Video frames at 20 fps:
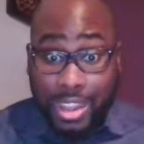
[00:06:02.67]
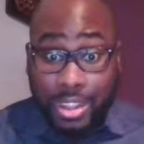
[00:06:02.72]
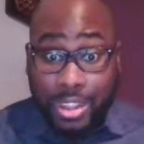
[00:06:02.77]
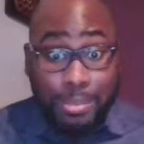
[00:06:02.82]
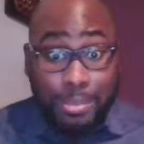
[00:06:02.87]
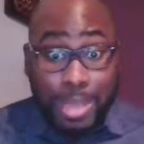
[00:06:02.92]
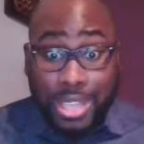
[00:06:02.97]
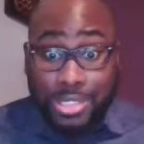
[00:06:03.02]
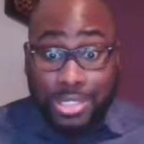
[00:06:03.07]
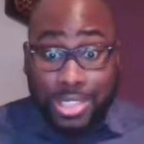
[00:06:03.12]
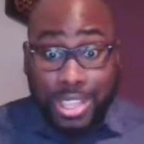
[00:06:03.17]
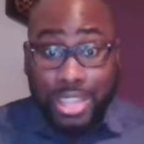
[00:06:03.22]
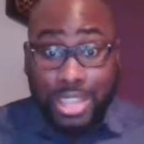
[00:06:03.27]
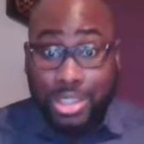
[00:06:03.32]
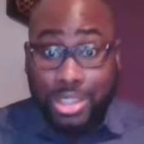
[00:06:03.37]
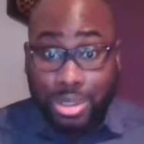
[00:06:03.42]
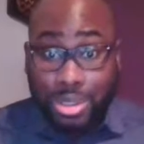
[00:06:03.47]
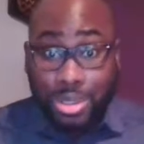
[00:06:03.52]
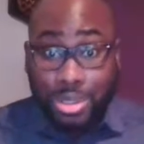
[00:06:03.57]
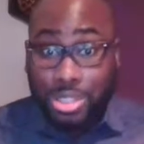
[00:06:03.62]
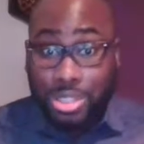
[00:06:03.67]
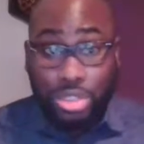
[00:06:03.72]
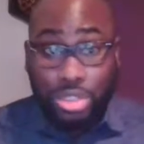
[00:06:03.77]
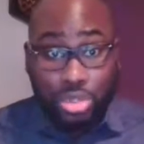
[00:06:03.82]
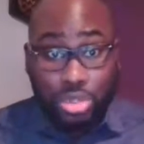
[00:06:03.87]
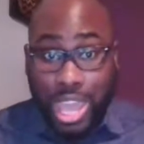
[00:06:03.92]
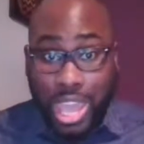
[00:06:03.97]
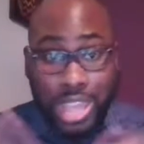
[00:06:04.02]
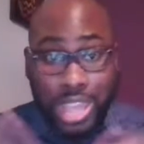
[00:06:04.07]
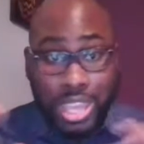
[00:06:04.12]
And the best they can do is
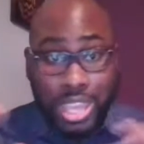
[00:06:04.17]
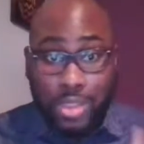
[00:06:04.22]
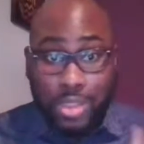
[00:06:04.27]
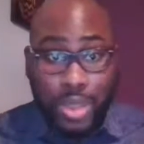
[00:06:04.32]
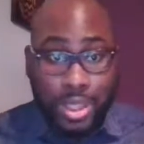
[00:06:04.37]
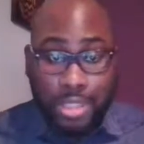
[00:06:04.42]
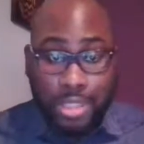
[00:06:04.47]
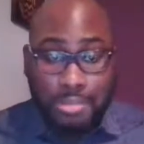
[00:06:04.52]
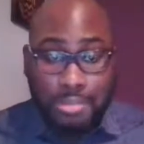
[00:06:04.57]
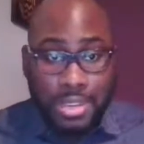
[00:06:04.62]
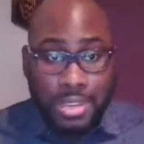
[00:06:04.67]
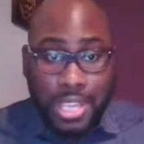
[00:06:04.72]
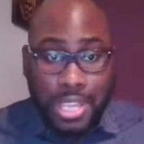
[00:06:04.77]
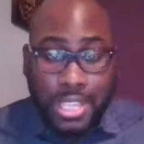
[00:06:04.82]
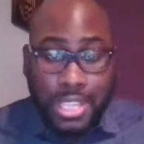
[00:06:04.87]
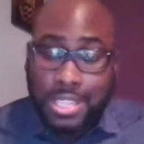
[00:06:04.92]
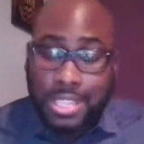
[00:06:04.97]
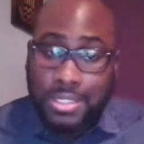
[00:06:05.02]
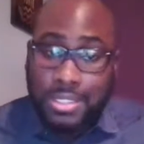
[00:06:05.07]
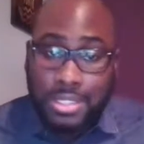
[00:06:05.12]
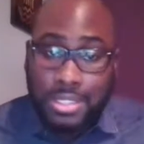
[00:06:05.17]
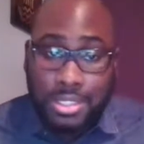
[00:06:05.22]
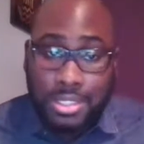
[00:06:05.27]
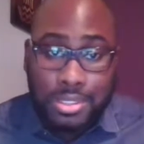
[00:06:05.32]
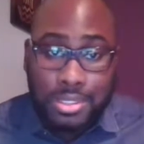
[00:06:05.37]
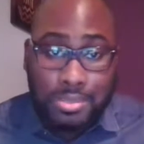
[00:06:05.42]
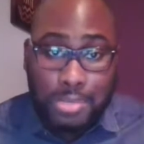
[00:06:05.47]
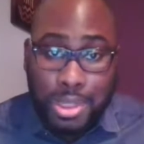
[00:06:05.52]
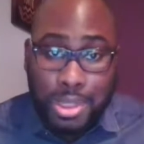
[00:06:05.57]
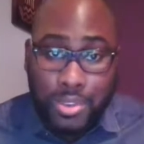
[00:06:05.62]
try to get recommendations
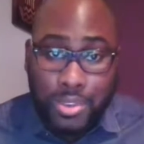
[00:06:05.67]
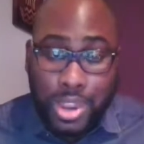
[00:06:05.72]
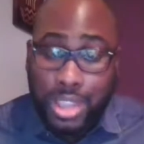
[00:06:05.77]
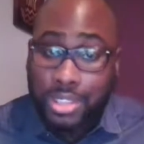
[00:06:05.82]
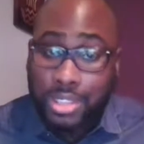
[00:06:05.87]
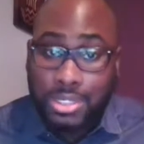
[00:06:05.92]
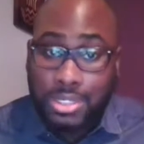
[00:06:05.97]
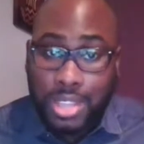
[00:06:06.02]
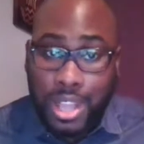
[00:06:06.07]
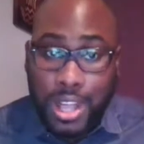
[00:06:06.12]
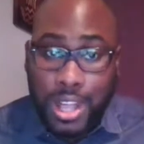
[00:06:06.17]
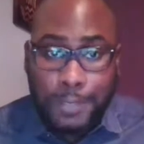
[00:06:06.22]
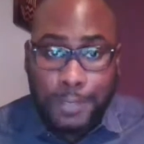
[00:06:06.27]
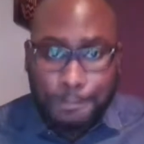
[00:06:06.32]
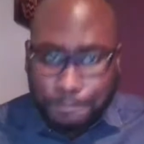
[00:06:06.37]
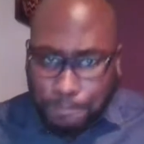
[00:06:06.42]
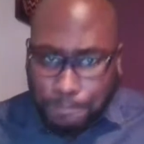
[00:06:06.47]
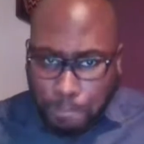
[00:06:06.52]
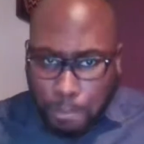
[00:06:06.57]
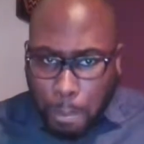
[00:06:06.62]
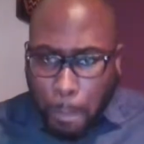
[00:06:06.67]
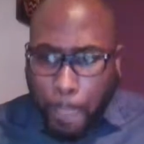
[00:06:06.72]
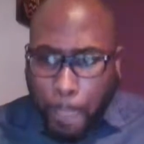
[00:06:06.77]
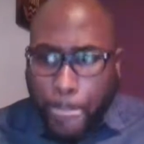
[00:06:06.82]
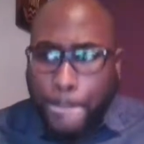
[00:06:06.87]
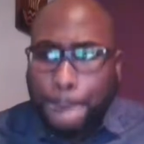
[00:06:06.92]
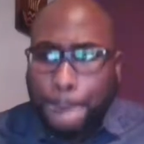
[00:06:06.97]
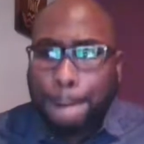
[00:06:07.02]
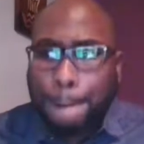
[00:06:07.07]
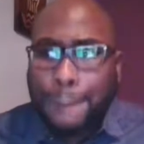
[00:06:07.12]
to reconcile
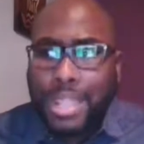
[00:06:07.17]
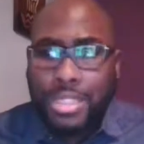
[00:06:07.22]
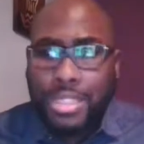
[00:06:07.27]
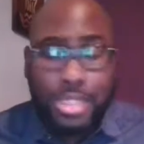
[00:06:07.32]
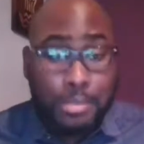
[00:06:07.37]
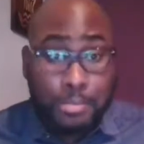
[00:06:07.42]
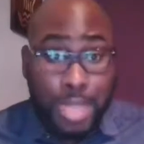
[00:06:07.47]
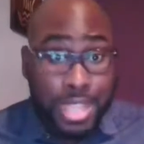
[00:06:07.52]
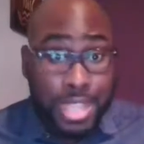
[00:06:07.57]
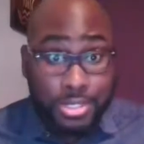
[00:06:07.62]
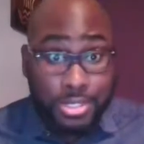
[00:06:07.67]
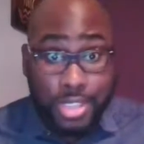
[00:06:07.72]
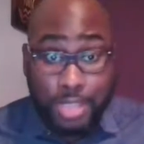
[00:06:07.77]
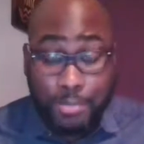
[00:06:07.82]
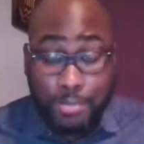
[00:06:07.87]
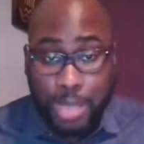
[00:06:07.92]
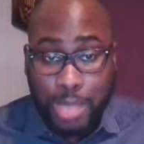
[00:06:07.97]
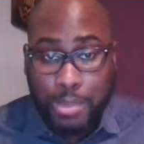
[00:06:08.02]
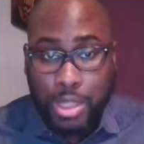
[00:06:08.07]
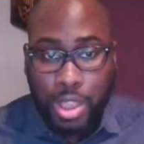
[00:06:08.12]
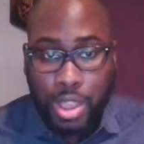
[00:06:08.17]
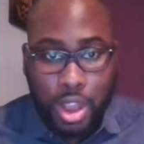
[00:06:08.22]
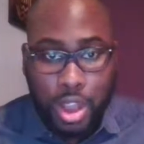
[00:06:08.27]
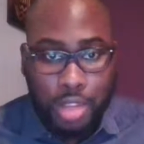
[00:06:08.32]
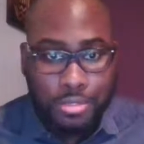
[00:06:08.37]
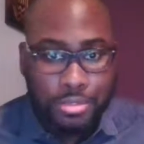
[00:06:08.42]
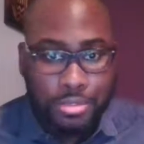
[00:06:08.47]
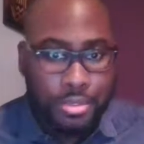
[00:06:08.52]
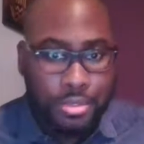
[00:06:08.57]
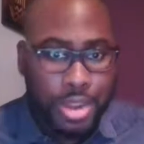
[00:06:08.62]
the meds that may be
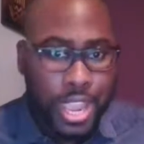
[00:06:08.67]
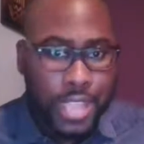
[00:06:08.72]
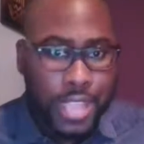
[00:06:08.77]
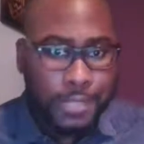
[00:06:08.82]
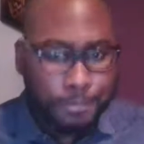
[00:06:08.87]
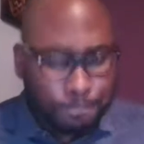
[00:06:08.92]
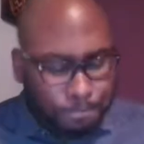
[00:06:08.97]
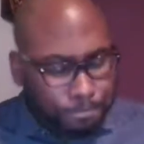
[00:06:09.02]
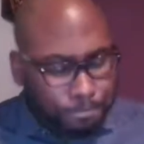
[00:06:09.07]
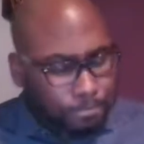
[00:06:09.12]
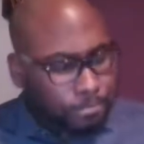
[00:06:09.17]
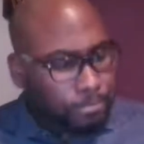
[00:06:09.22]
off, right?